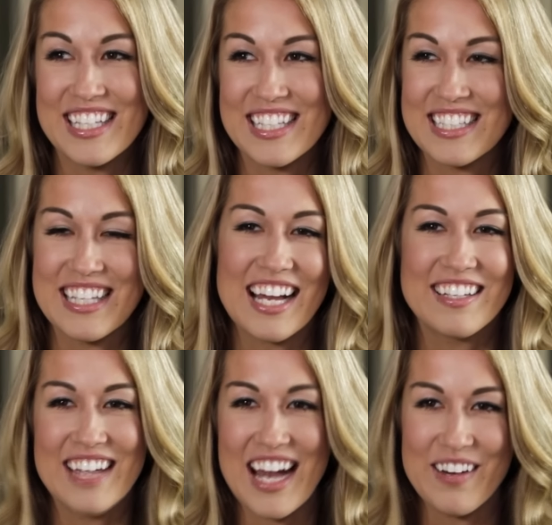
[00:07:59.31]
is
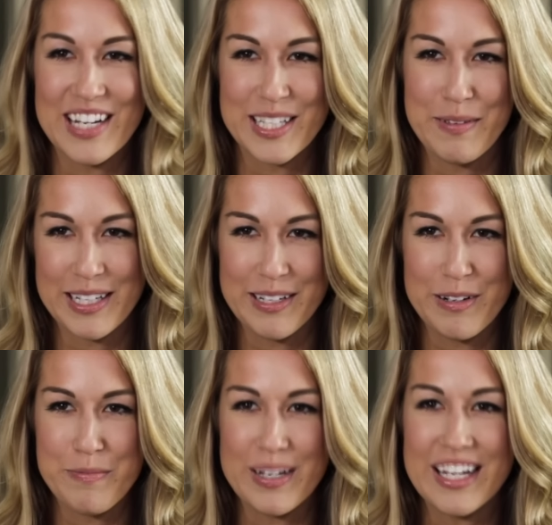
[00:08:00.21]
exactly how I expected
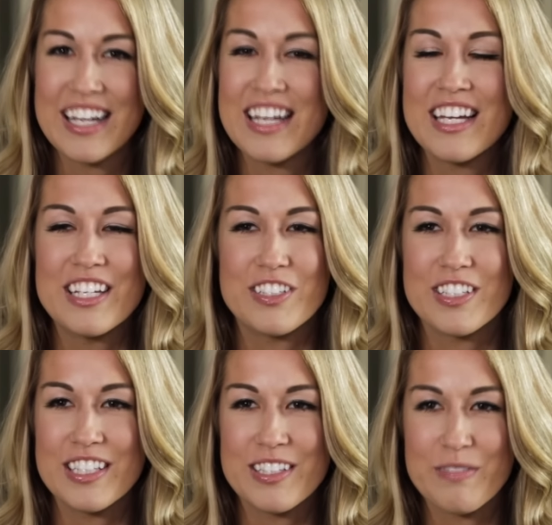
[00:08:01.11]
her to be,
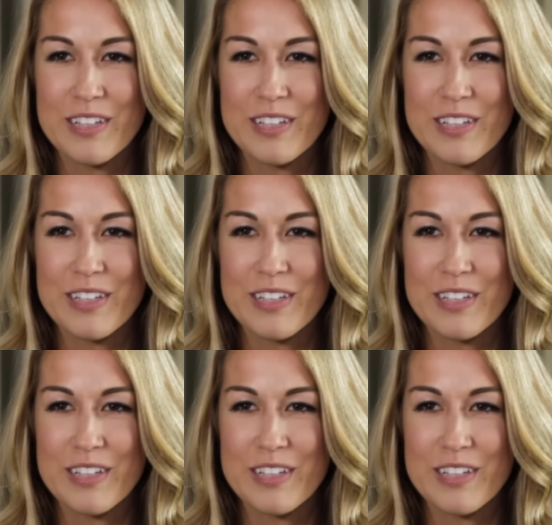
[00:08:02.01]
just as